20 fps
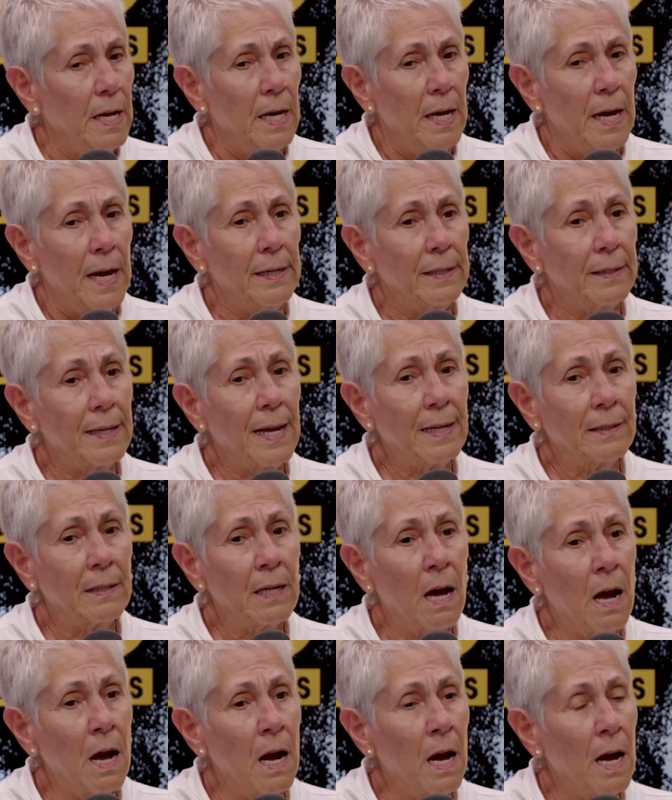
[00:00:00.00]
And at that
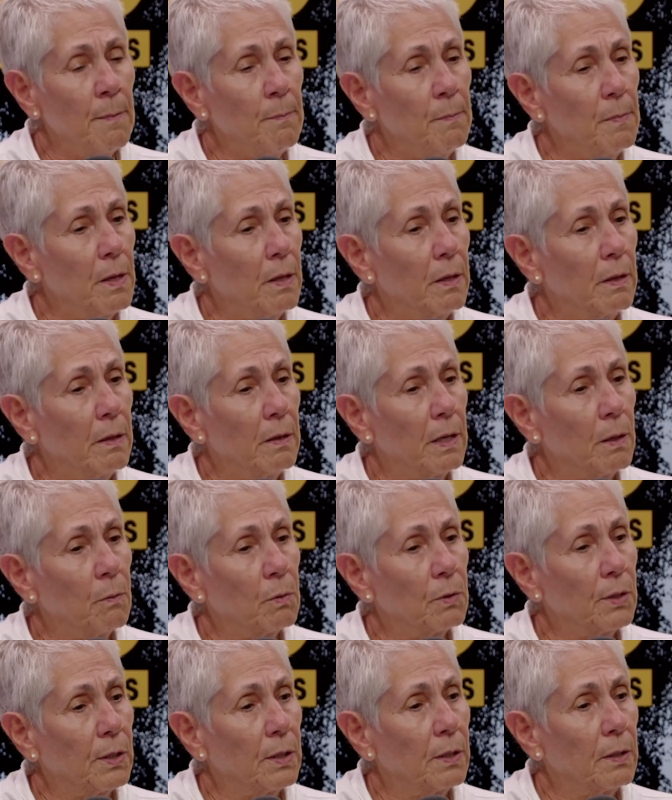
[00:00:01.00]
time, there
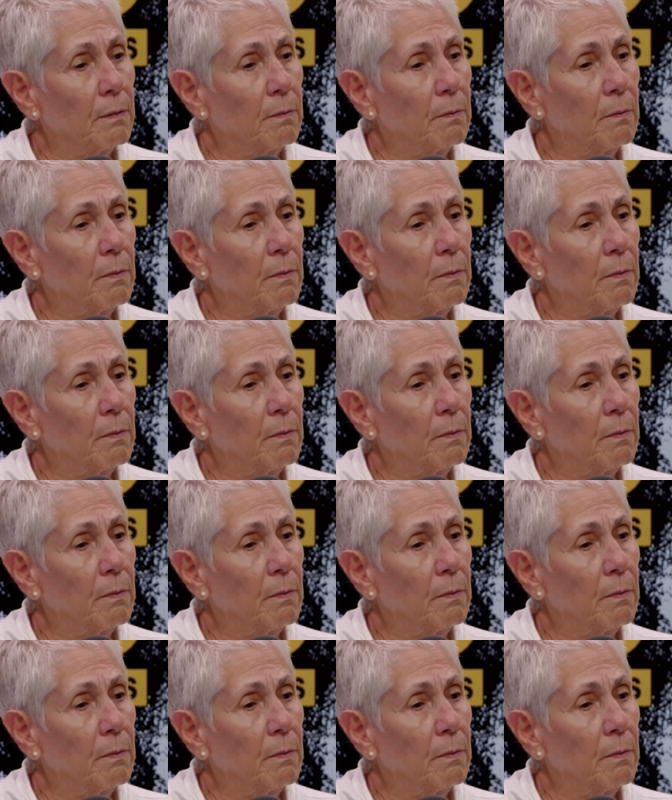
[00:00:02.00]
was a.